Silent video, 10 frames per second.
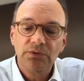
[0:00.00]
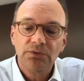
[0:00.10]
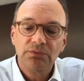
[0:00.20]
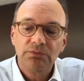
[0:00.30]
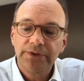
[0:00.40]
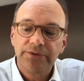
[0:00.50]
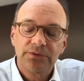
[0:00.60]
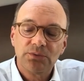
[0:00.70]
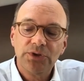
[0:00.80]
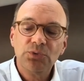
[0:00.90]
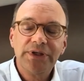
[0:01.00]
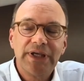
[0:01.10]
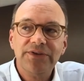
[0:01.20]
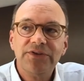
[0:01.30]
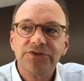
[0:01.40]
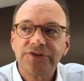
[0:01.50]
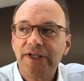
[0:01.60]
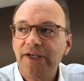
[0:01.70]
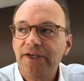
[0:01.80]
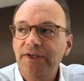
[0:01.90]
what we can
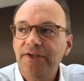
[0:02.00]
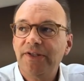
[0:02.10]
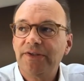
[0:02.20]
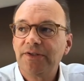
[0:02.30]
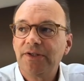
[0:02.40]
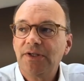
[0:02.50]
say is that